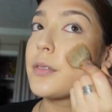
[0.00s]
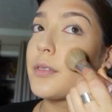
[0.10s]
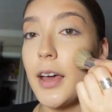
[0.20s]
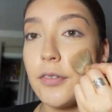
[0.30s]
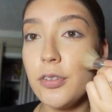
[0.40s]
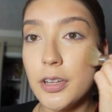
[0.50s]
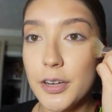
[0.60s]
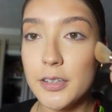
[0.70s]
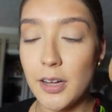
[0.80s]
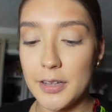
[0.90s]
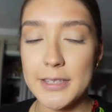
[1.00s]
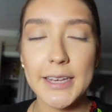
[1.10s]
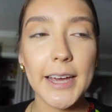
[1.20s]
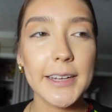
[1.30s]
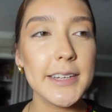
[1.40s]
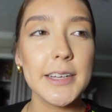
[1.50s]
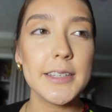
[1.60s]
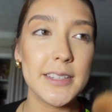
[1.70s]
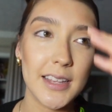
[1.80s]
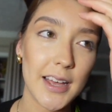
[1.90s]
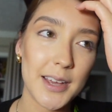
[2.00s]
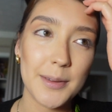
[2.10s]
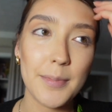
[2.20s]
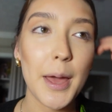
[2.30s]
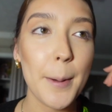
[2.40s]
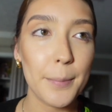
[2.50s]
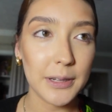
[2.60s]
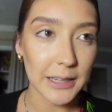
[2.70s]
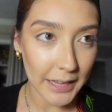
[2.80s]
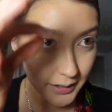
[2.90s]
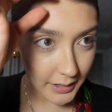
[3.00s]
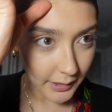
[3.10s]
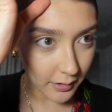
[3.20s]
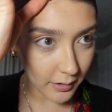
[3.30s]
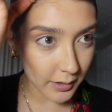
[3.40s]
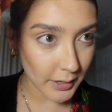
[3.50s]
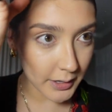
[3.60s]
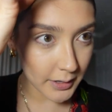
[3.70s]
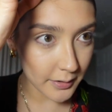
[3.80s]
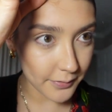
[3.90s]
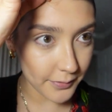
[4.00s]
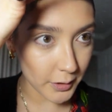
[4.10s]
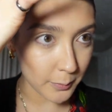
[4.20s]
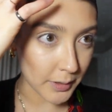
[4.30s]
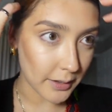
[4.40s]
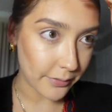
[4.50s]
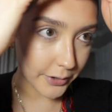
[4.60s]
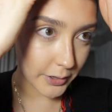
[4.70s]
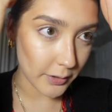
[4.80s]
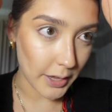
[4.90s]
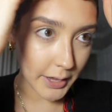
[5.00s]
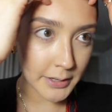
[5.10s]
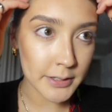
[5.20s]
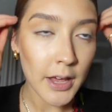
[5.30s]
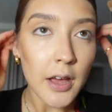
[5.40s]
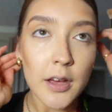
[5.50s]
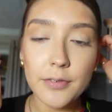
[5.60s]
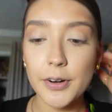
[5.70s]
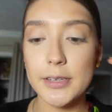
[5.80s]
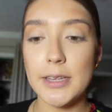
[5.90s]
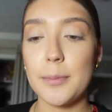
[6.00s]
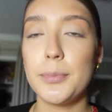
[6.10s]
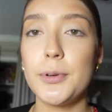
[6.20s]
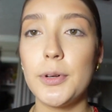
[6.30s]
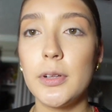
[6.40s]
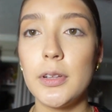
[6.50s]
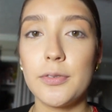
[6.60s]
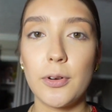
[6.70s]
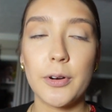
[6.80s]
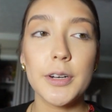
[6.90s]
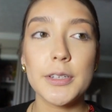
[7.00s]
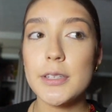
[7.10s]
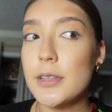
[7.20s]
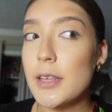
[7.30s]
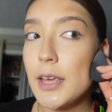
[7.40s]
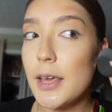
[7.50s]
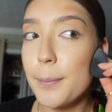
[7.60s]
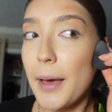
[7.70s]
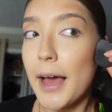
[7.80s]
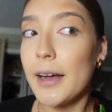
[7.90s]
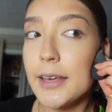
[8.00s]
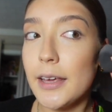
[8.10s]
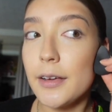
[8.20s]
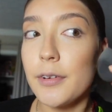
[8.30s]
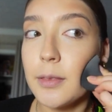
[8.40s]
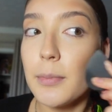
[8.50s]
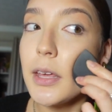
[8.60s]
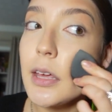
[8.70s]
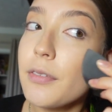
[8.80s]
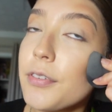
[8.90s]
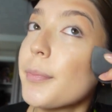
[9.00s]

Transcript: I have a lot of content ideas that I'm planning on filming for you guys. For example, of course, the packing with me for